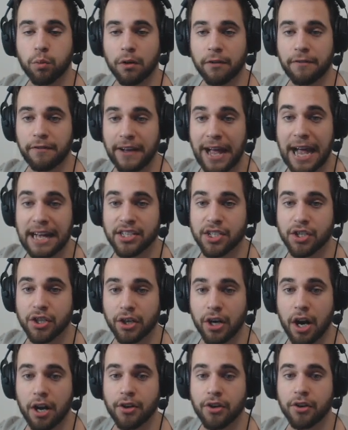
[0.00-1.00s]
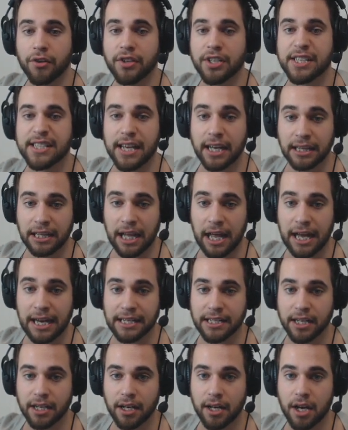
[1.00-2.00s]
we're faster under the
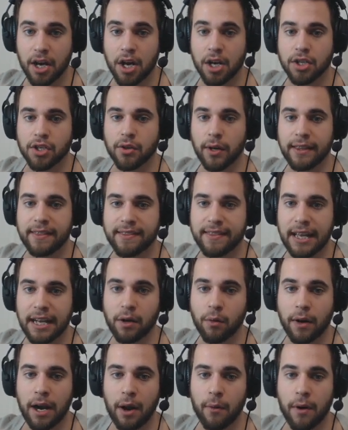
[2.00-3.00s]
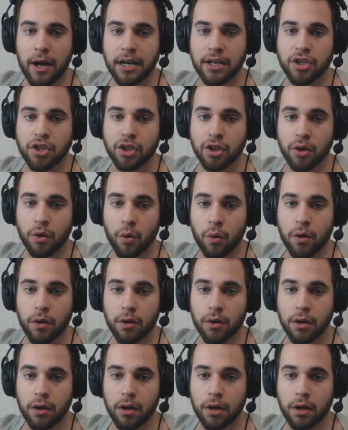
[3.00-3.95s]
sunlight. So I think what I want to do...